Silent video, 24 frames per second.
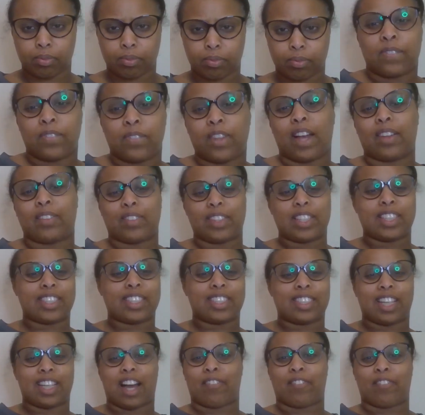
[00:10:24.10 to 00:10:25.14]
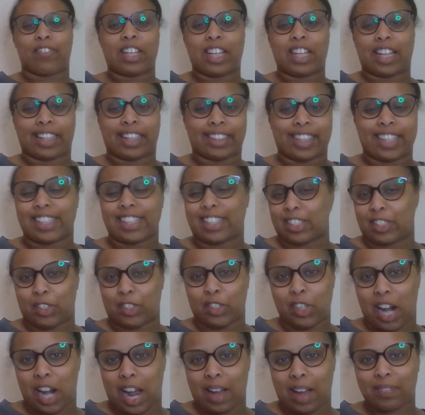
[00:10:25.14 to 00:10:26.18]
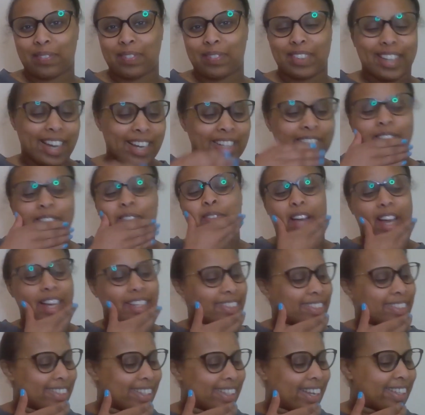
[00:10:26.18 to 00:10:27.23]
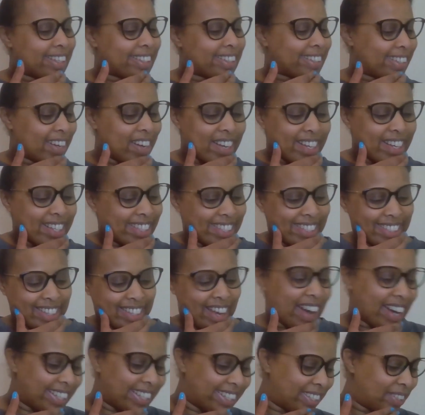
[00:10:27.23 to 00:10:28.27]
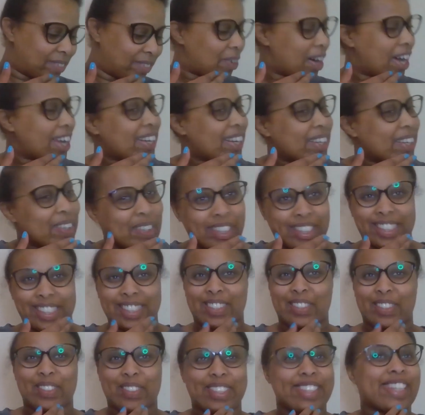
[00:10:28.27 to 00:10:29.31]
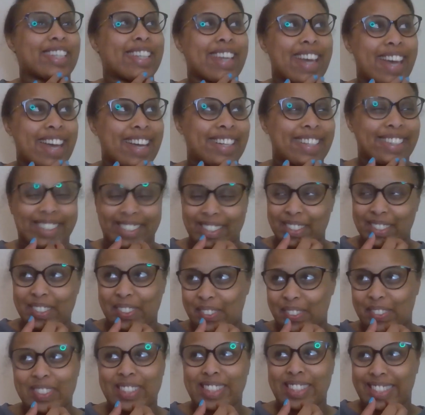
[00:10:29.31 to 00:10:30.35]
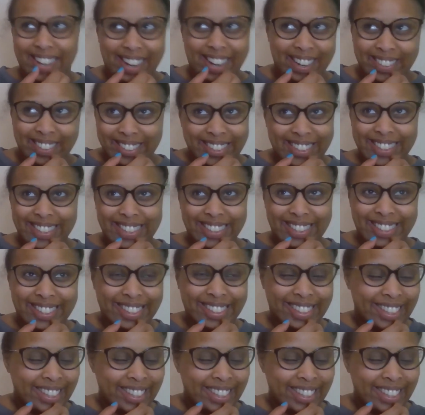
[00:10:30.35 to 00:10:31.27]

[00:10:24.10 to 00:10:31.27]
Now, this, I feel like, is a trap. As nice as Aizen might look, there's always, again, those sorts of characters.